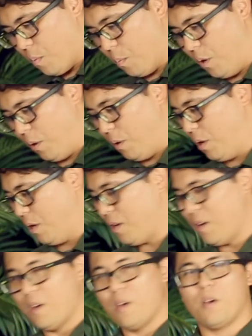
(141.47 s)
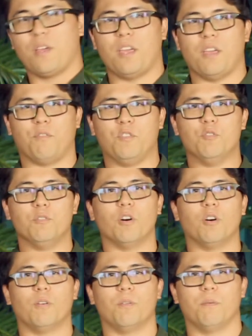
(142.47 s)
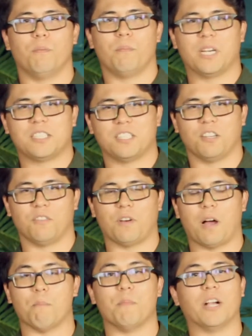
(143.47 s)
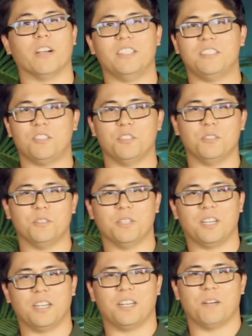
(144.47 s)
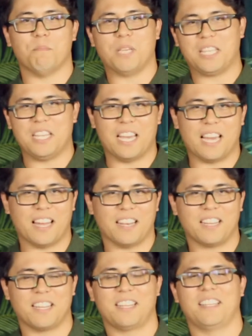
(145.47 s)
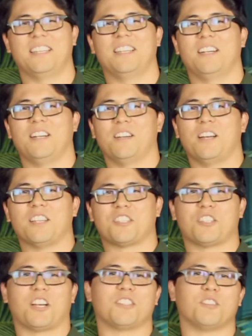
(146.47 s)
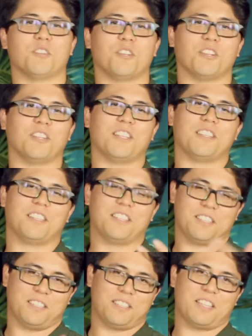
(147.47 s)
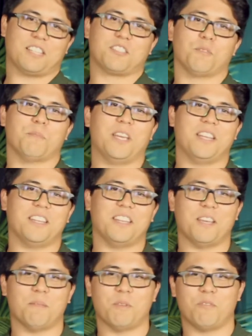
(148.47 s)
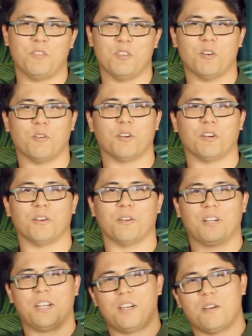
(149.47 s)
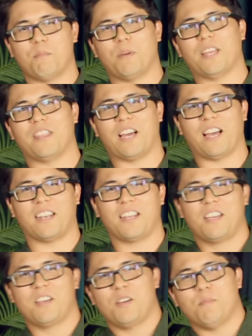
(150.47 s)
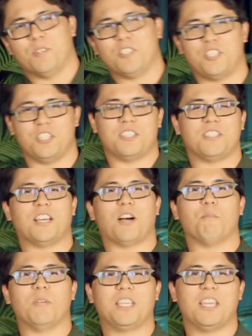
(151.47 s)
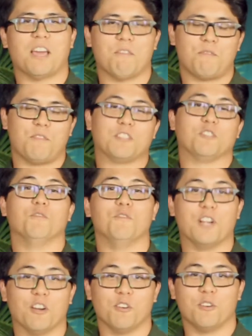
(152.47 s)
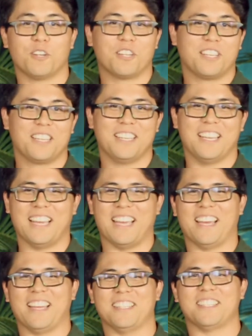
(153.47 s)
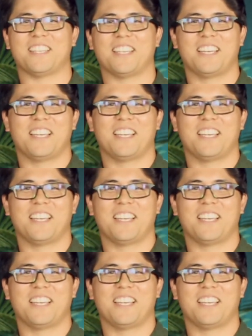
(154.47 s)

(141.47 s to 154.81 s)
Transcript: well, if you know myself, I'm married to Mickey Ann Asato. That's her maiden name, if you know her by that. But she is now Mickey Ann Fetalvero. And